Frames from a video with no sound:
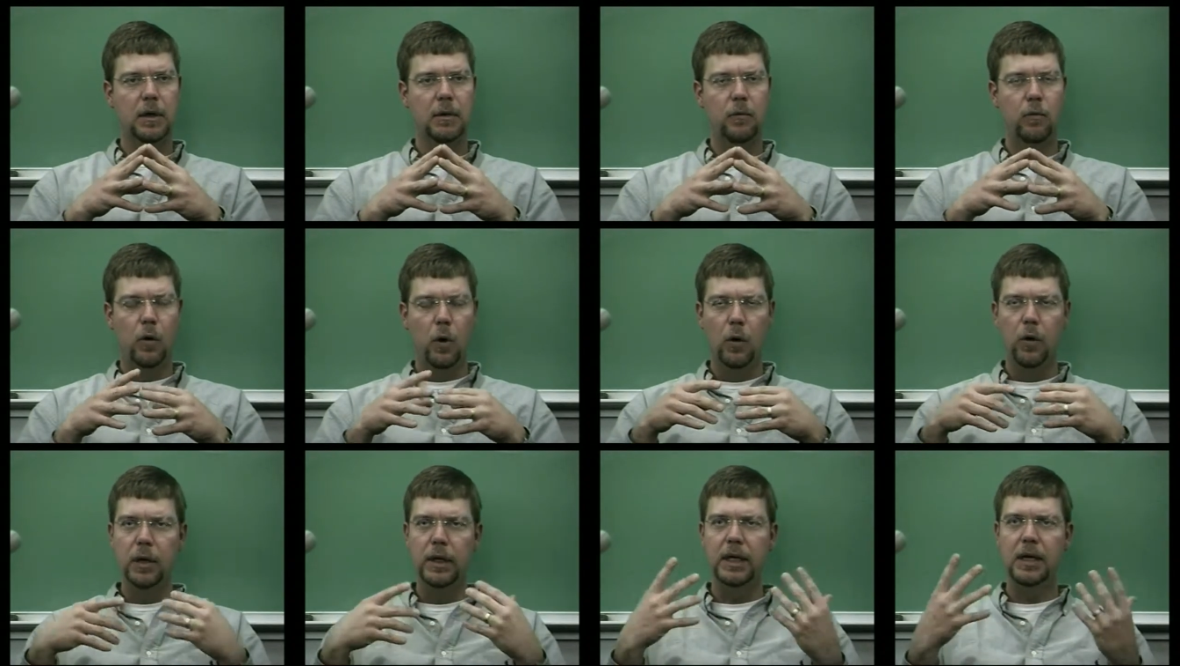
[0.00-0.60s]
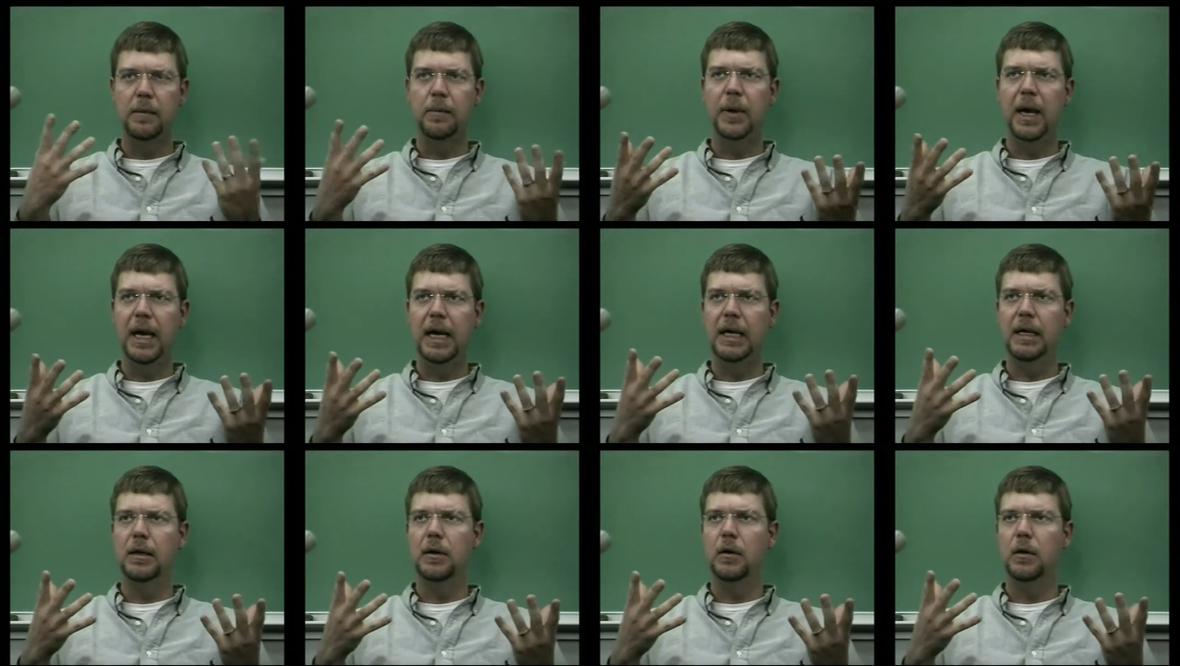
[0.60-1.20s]
rolling in
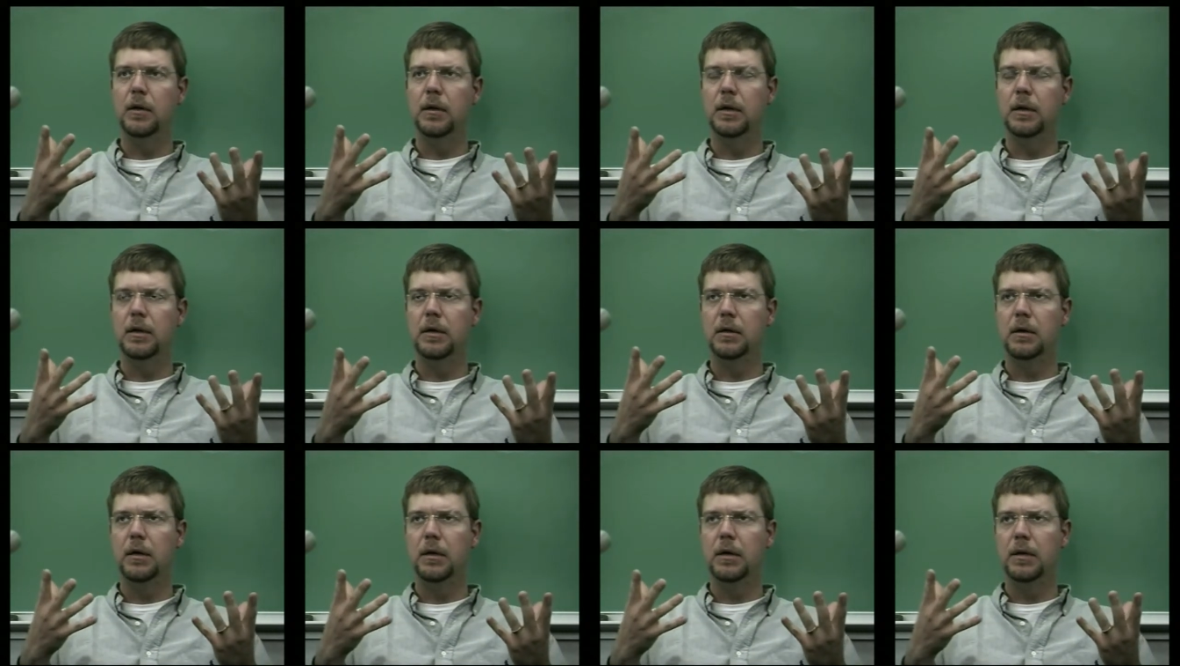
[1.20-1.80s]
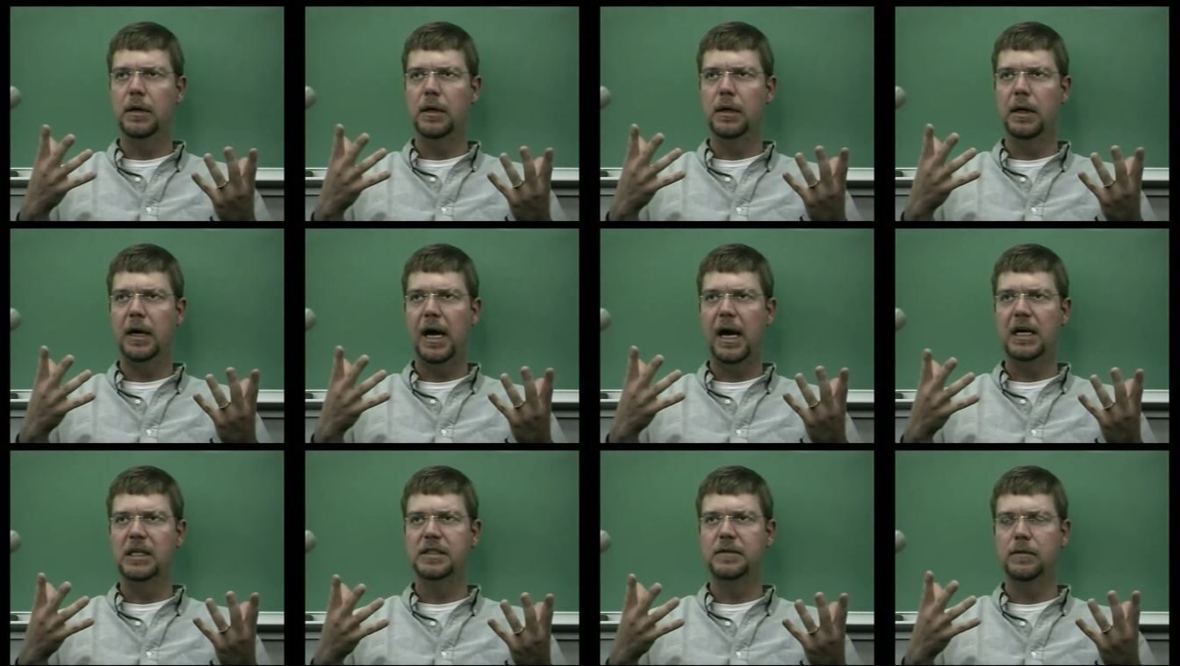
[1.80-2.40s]
pain on the, on the
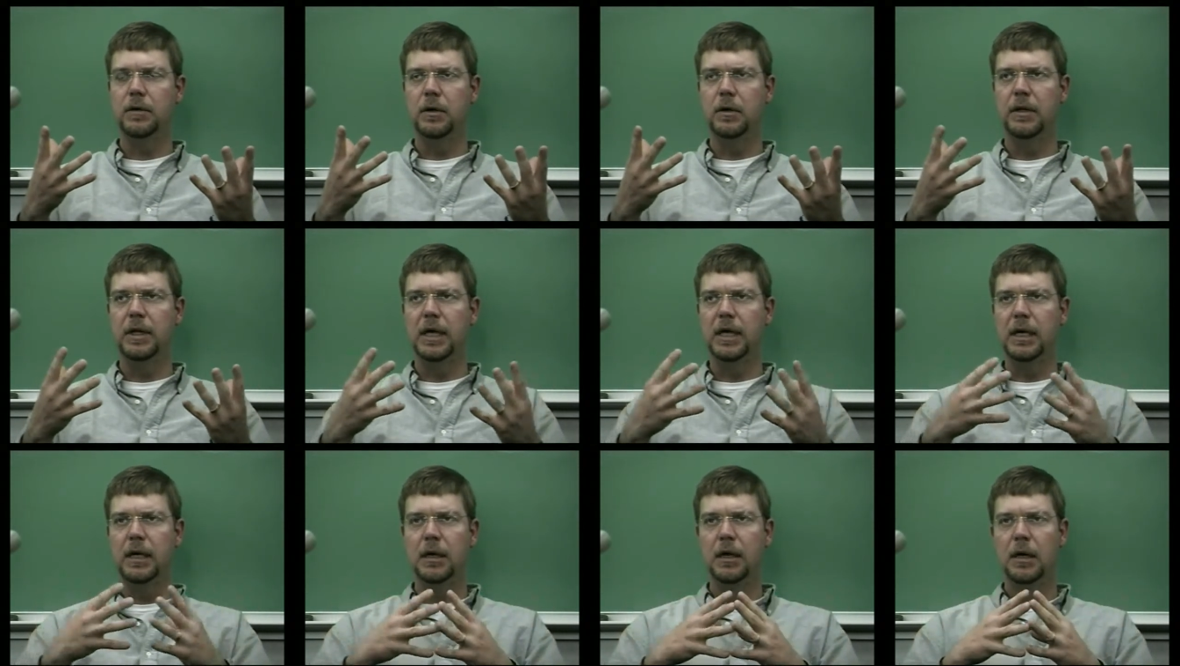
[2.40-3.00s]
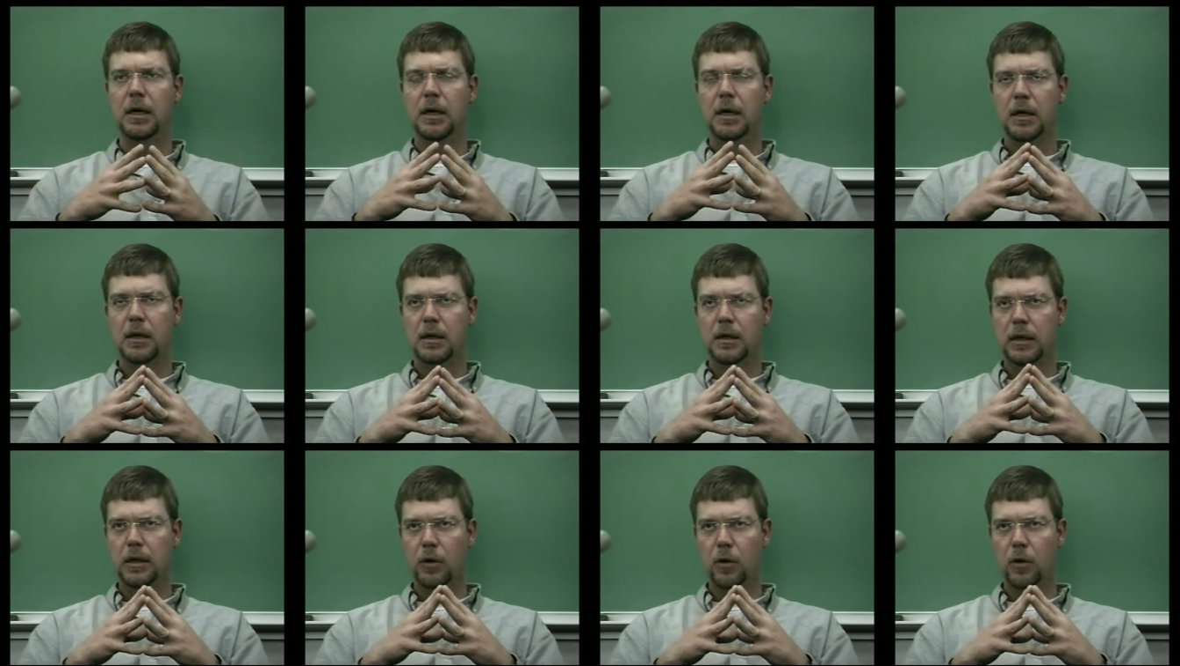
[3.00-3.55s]
asphalt. They didn't, the